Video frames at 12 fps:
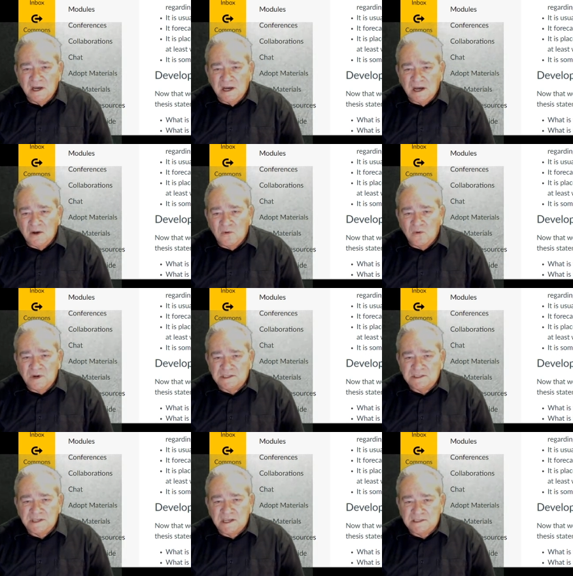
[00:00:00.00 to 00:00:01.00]
When it
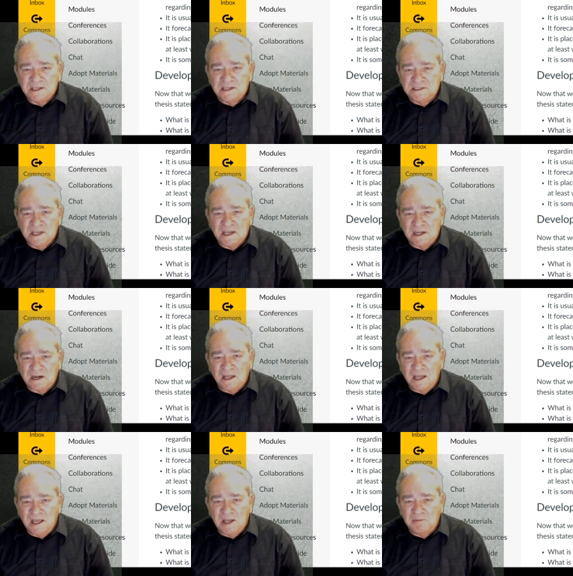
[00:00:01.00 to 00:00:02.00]
says it's a
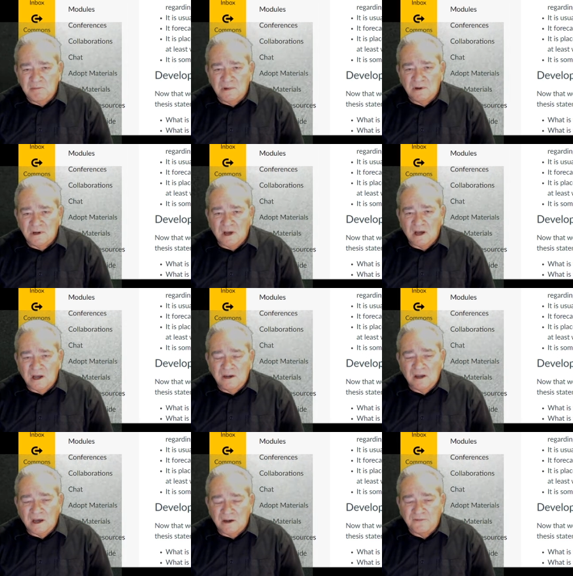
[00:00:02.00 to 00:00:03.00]
claim,
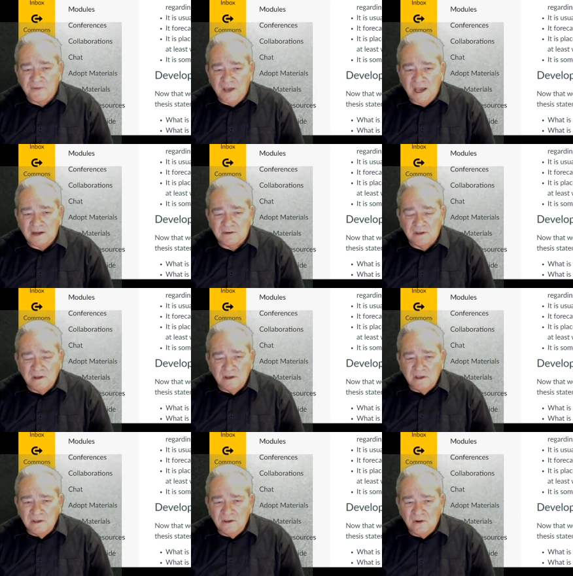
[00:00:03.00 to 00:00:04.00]
not a fact,
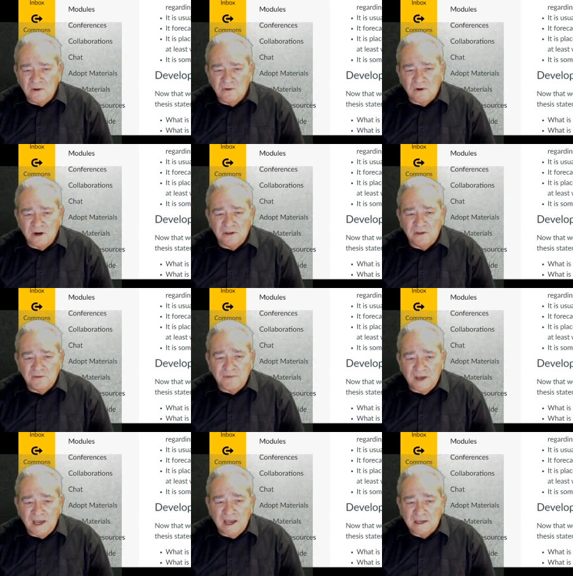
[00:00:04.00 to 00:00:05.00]
you don't argue
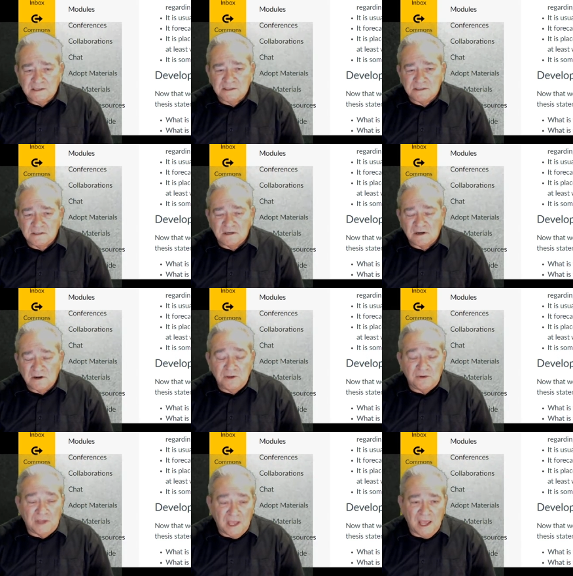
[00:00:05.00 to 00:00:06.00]
facts, or
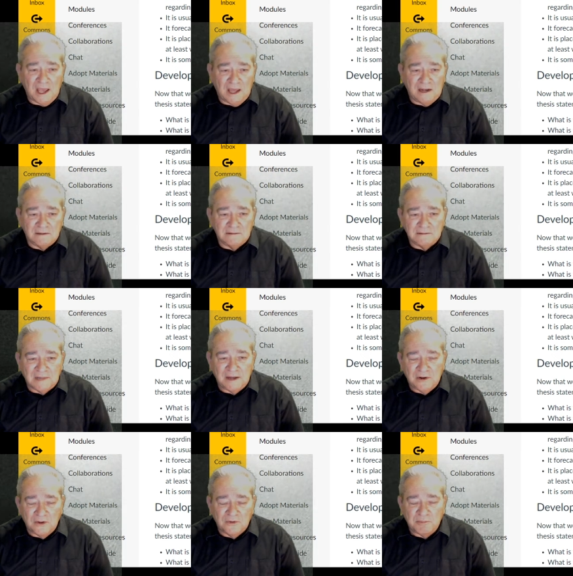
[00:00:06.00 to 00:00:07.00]
you can. I
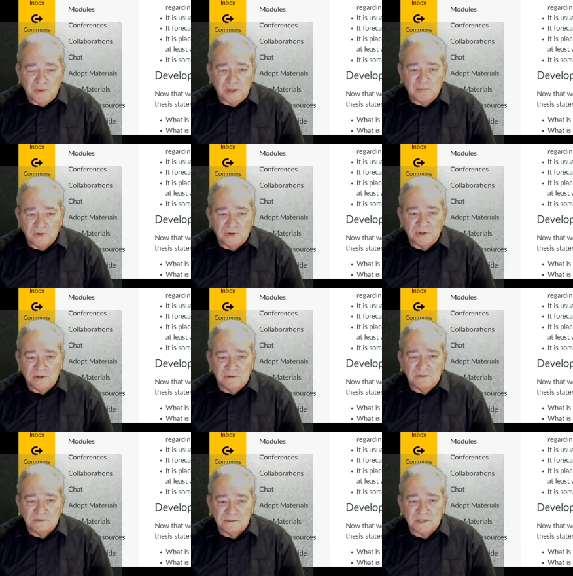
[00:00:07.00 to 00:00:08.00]
know that people
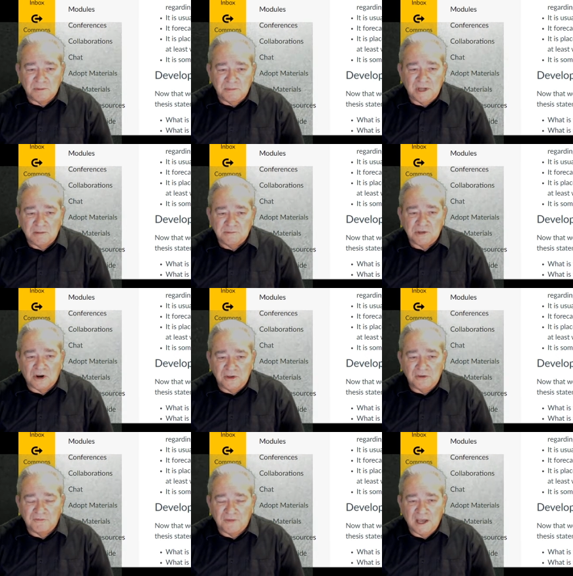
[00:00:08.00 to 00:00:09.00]
do sometimes
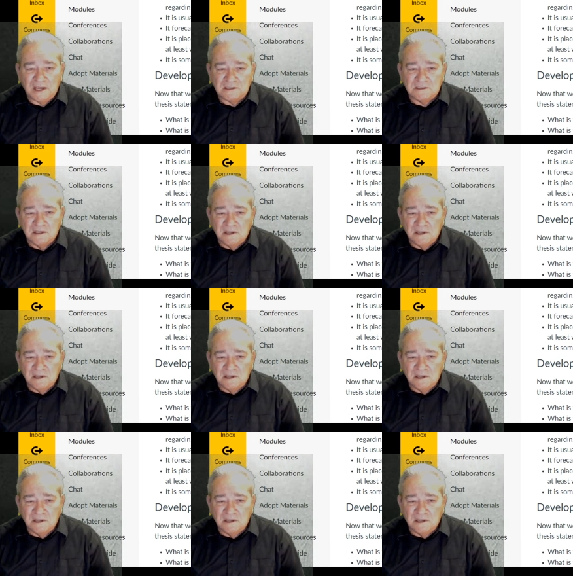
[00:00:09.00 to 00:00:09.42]
argue facts.